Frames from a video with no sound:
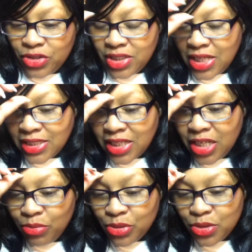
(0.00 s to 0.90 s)
That's
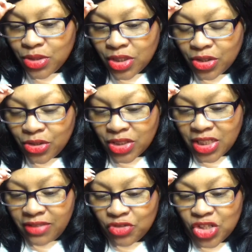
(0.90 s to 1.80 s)
Hebrews, the
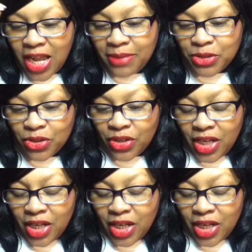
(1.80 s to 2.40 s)
13th chapter,